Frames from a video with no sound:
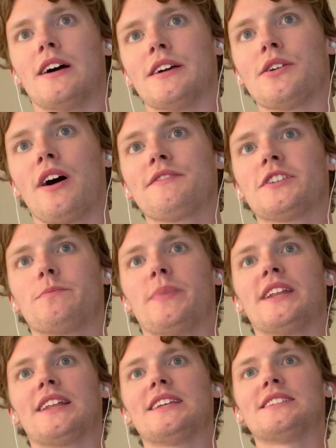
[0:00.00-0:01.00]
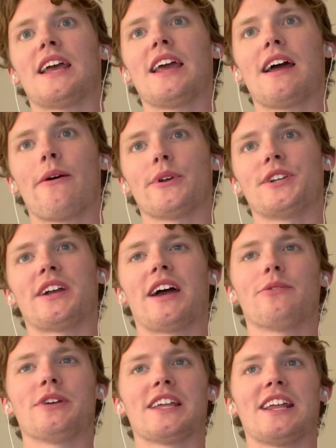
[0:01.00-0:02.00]
Uh, you'll have to spend at least eight hours
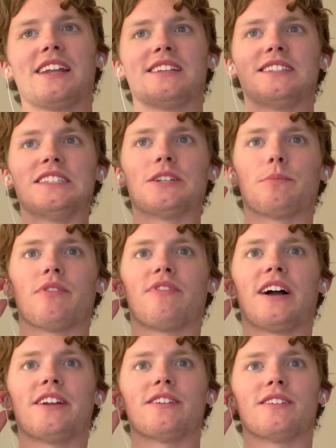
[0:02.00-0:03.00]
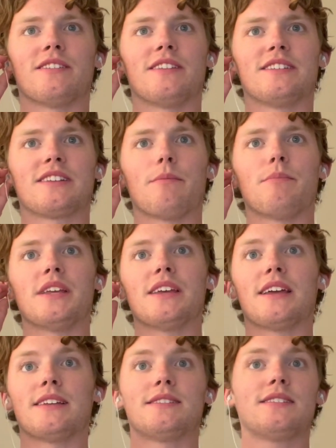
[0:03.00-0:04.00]
shadowing an anesthesia provider. This can
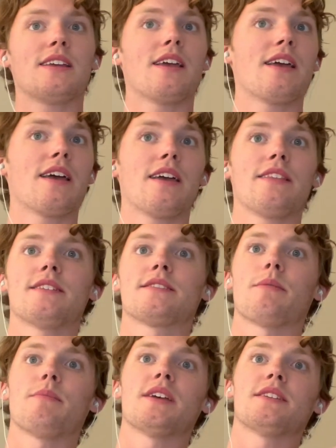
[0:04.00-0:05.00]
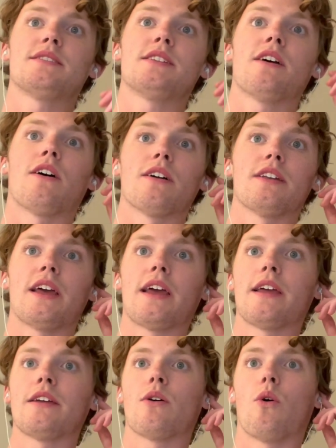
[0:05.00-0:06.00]
be a CAA, this can be a
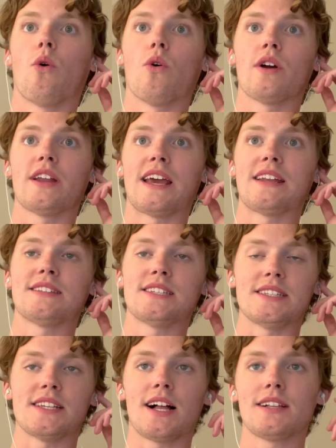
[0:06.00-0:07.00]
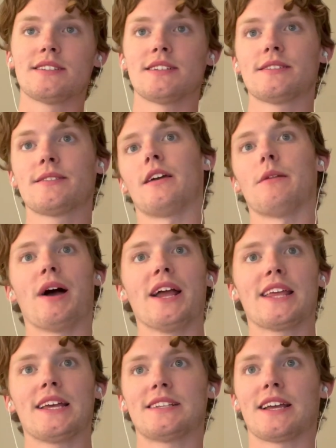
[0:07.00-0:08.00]
CRNA, or an anesthesiologist. In my
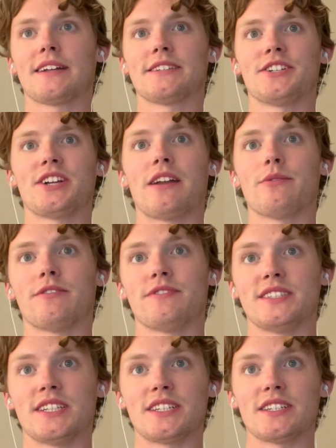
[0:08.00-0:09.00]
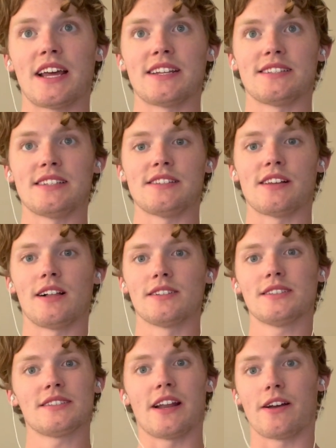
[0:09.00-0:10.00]
case, I got to shadow a physician
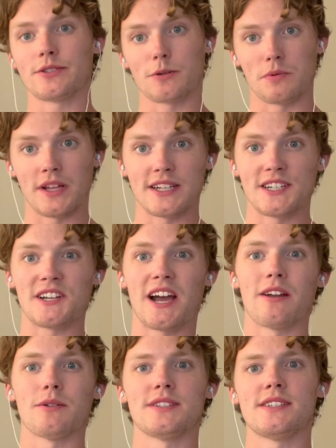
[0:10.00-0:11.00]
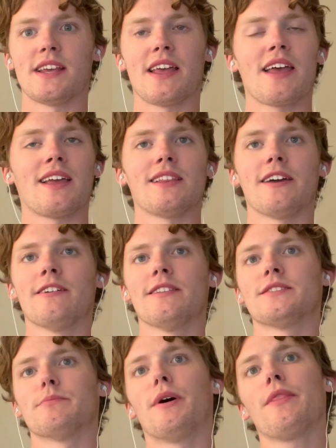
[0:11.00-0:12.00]
anesthesiologist, and I also plan to shadow a CAA later
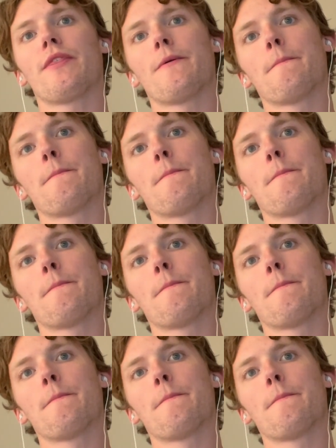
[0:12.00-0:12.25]
this month.